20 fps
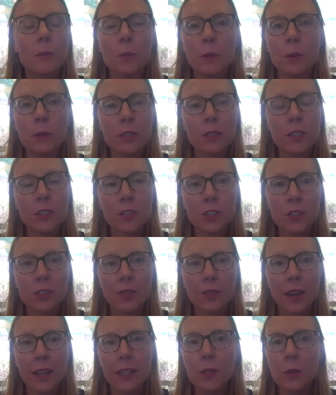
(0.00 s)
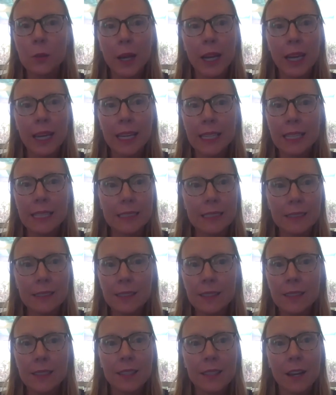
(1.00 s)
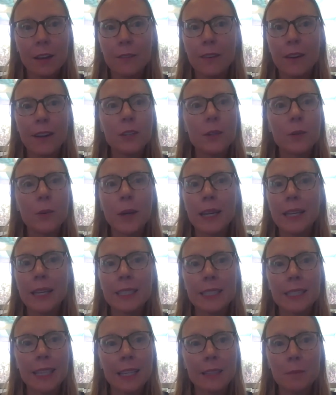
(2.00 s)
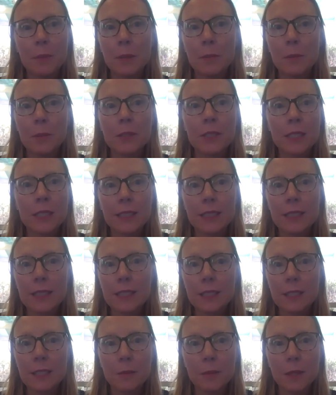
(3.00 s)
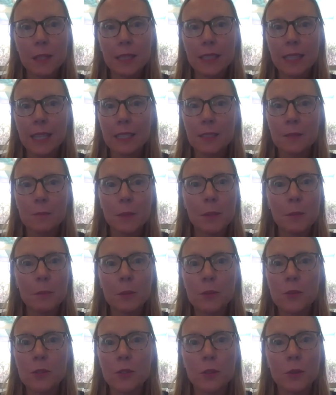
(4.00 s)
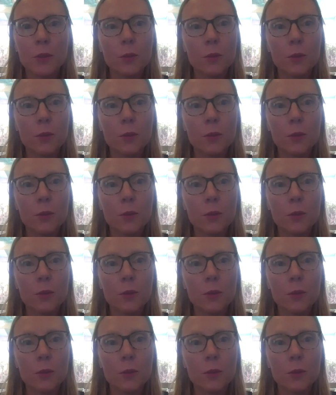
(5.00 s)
To just find a way in to get people to listen to me and get people to